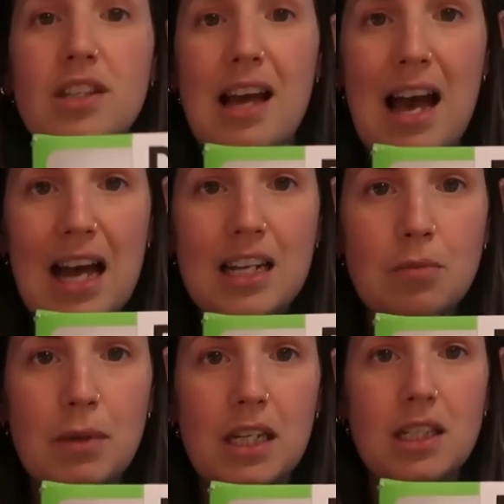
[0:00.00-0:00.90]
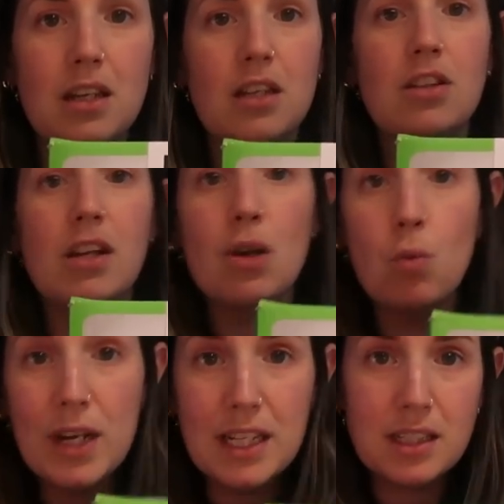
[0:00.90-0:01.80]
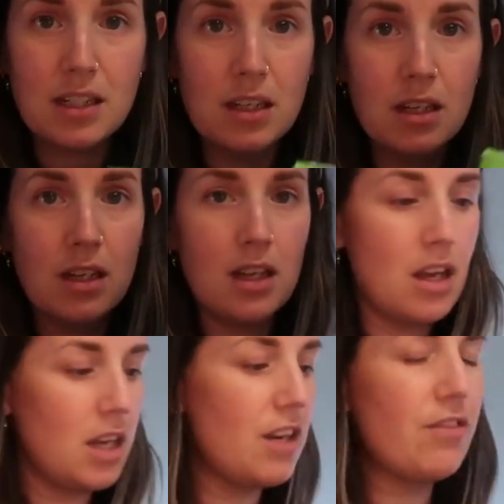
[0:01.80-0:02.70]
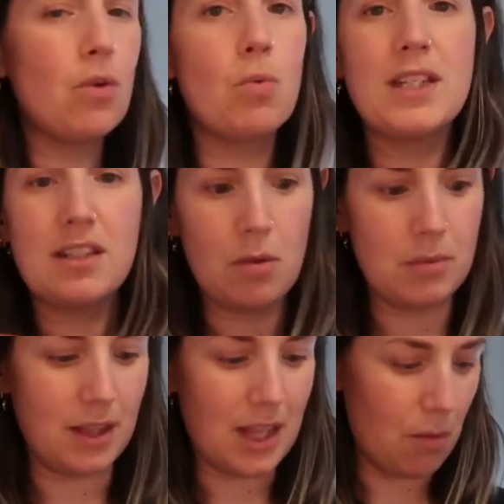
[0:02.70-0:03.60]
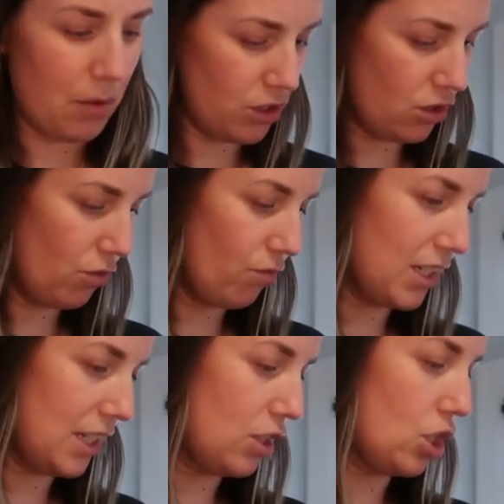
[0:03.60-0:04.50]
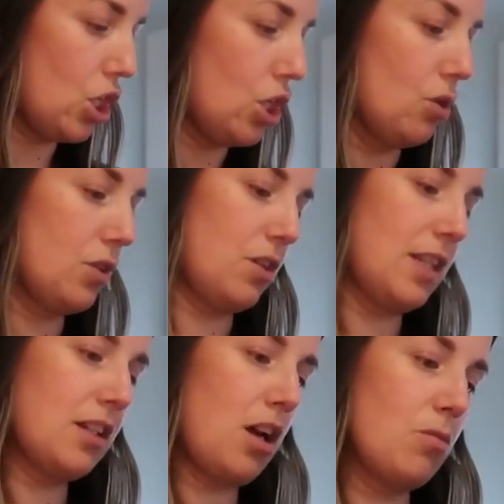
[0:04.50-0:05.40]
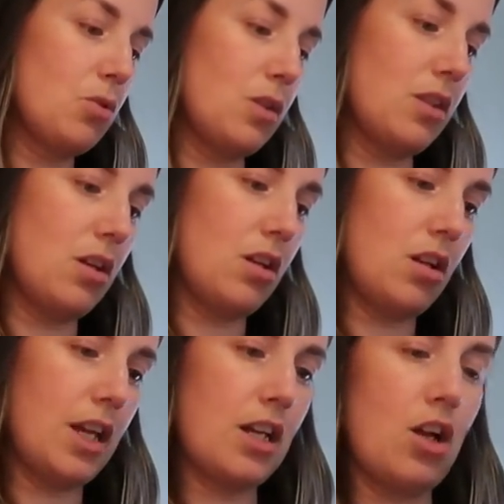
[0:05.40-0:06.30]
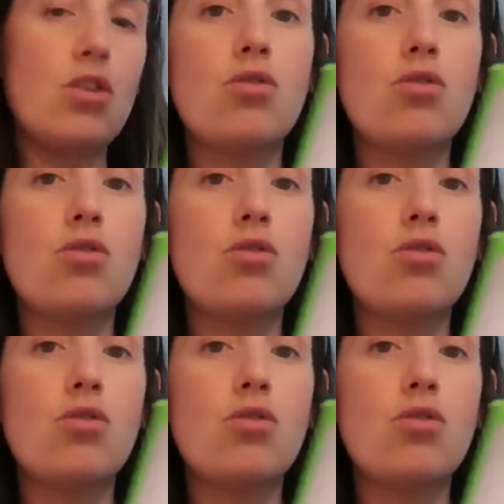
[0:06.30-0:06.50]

just the hand mixer, so like a whisk. Even though a whisk comes in that, but I just couldn't resist the 2. So this comes with like a